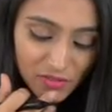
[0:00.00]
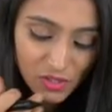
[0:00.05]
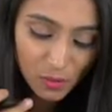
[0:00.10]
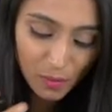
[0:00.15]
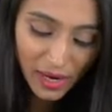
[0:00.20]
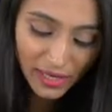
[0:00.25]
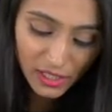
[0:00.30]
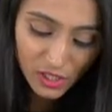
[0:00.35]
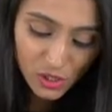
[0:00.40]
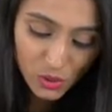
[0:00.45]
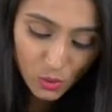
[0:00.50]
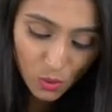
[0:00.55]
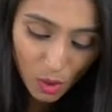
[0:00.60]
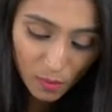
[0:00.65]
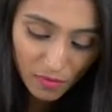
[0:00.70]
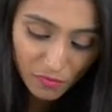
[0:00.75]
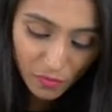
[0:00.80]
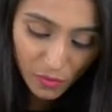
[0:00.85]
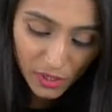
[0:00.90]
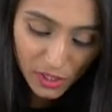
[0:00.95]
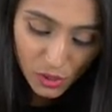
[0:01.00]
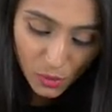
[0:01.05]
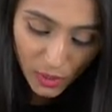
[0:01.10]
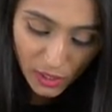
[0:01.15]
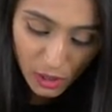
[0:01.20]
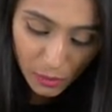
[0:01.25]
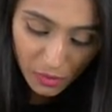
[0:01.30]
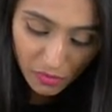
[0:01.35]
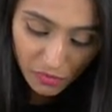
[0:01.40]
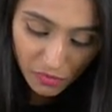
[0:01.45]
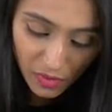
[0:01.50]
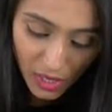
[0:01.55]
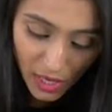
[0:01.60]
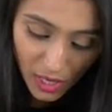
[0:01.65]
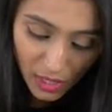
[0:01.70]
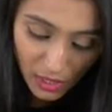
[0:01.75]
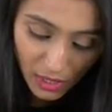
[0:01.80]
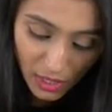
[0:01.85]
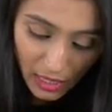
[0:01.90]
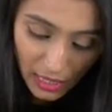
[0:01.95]
So minus two comma four is going to be
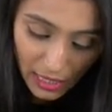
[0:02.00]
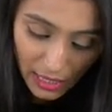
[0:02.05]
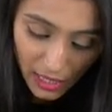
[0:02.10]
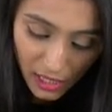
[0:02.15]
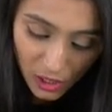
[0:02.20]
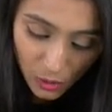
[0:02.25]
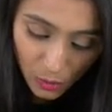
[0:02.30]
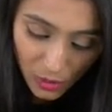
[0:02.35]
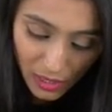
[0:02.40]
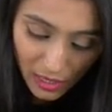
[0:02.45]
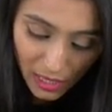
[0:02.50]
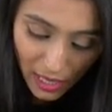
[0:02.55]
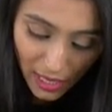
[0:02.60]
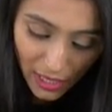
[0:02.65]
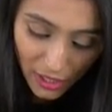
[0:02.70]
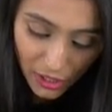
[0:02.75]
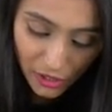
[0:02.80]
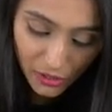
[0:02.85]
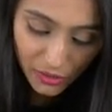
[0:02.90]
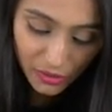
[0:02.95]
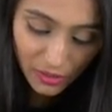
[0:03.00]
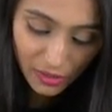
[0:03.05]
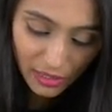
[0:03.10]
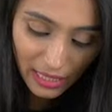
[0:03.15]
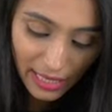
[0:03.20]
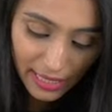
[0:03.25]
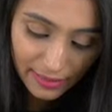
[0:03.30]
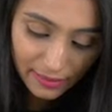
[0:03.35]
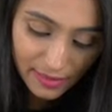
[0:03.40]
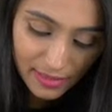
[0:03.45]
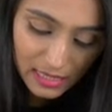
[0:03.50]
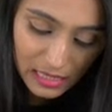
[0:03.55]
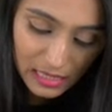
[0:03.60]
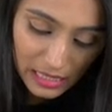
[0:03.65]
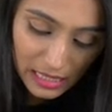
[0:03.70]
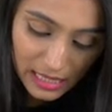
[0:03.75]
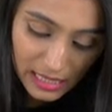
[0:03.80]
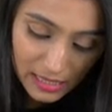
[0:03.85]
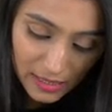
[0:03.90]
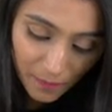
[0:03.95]
where it will lie here, right? This
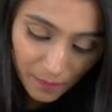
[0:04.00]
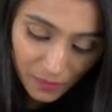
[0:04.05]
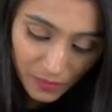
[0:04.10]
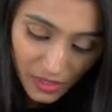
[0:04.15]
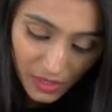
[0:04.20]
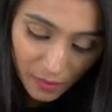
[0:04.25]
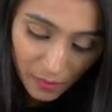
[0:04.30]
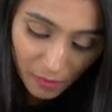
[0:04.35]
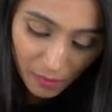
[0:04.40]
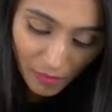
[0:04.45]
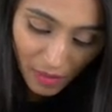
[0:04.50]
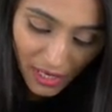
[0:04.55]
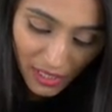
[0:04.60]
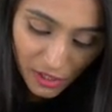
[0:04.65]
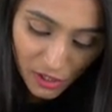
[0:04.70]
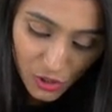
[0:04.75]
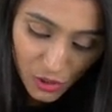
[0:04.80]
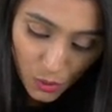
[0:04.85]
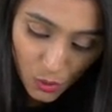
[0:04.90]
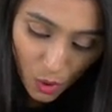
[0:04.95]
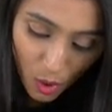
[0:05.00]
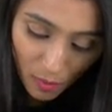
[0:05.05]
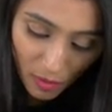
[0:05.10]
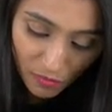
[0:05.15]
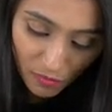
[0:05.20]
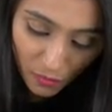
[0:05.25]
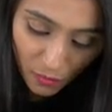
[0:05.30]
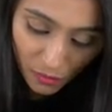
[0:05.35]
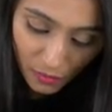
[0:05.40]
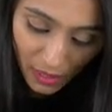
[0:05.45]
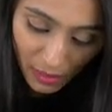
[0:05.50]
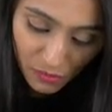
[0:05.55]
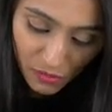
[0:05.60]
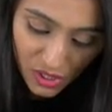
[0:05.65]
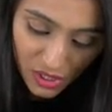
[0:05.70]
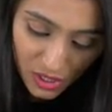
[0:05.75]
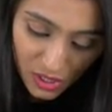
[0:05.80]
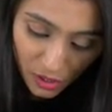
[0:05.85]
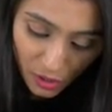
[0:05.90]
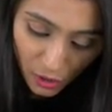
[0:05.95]
is minus two comma four. I'm
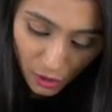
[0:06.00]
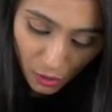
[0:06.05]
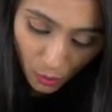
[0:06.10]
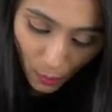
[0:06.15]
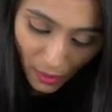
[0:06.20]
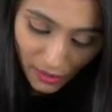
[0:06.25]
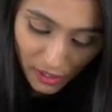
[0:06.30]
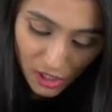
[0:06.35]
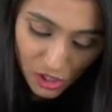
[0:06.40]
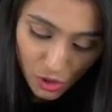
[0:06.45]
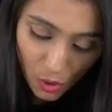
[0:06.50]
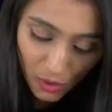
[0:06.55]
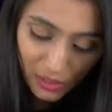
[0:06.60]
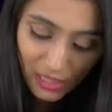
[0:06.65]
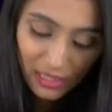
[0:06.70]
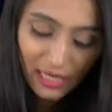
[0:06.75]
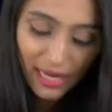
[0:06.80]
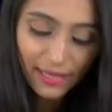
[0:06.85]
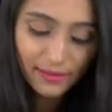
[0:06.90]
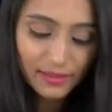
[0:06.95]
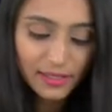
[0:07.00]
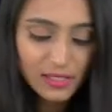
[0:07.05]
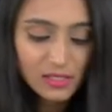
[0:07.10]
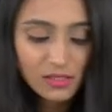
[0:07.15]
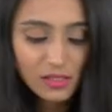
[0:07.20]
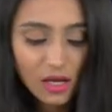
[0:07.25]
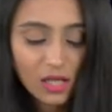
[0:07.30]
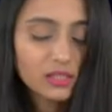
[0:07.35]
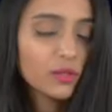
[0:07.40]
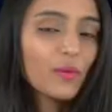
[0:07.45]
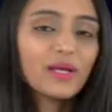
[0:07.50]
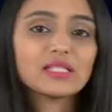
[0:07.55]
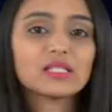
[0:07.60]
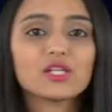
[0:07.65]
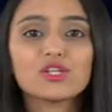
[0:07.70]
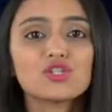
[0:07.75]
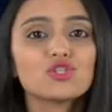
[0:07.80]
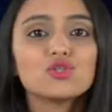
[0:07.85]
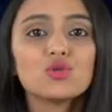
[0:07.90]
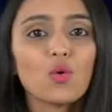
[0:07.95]
just drawing this dotted line. There is otherwise
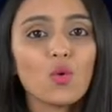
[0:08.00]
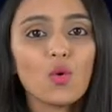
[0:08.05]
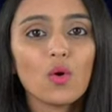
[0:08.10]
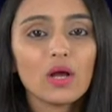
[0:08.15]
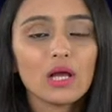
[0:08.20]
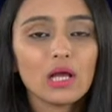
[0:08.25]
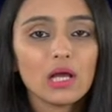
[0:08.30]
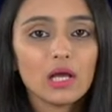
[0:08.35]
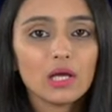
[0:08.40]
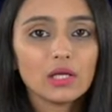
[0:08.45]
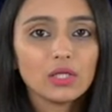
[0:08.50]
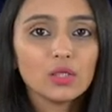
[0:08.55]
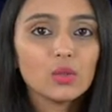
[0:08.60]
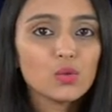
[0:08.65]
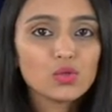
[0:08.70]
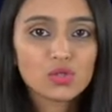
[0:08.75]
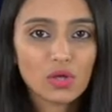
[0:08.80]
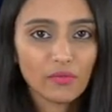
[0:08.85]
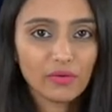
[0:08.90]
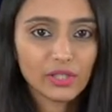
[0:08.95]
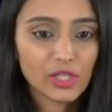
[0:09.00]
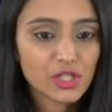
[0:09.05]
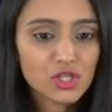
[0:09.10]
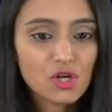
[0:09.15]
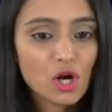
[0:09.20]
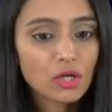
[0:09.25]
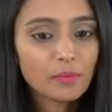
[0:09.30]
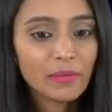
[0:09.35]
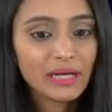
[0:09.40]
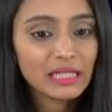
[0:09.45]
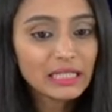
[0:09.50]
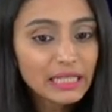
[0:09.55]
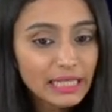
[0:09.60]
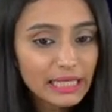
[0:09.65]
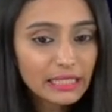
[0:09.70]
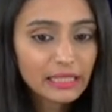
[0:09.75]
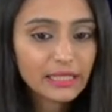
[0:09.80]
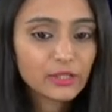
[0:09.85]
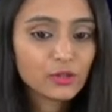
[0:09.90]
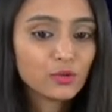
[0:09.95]
there is no use of it. It's not
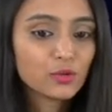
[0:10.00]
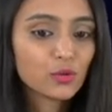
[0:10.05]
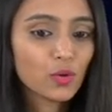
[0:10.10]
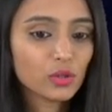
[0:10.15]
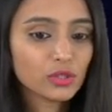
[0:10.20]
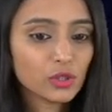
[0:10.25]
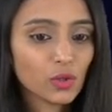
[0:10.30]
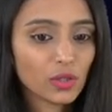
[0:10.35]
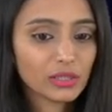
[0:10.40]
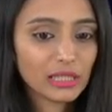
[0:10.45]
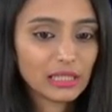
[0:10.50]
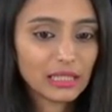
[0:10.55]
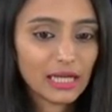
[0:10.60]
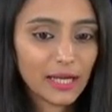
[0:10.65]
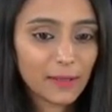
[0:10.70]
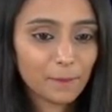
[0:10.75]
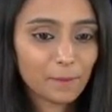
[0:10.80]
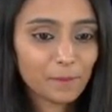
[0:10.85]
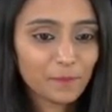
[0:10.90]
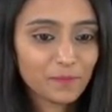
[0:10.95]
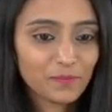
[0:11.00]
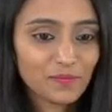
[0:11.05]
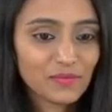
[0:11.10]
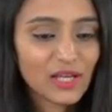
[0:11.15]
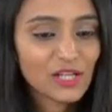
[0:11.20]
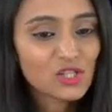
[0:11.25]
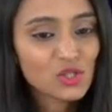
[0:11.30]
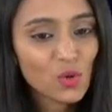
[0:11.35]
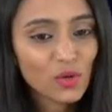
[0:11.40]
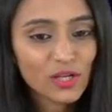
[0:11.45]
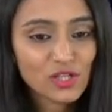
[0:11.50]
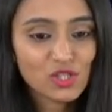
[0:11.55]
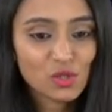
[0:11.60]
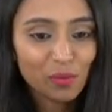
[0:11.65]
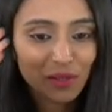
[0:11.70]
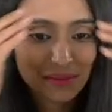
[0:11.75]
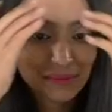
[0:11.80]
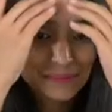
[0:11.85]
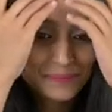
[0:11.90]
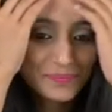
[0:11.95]
mandatory to draw the dotted line. It's okay,
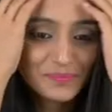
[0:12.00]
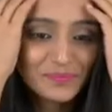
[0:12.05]
Sumit.